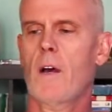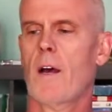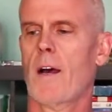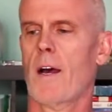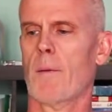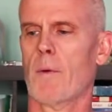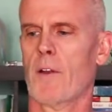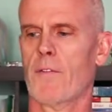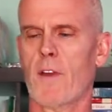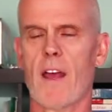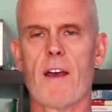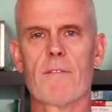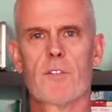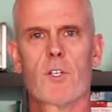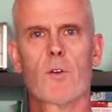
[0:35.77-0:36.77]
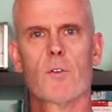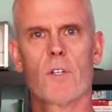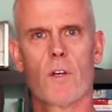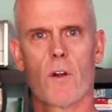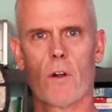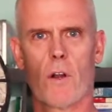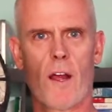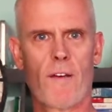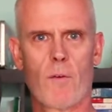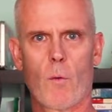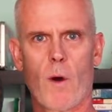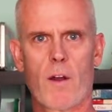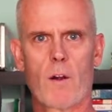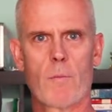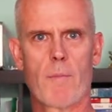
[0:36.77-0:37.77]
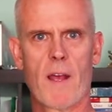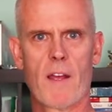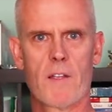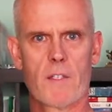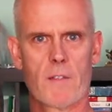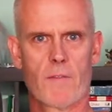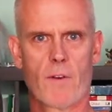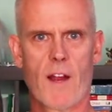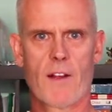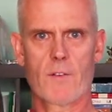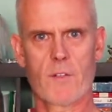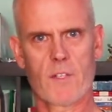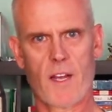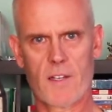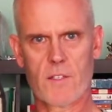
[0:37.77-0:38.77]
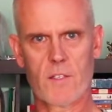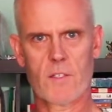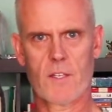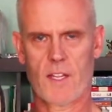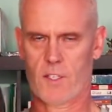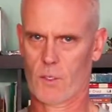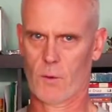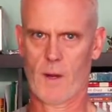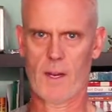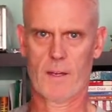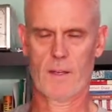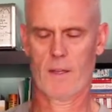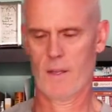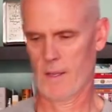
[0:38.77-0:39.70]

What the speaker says: But if you have shoes that have a wider base for exercises, that's great.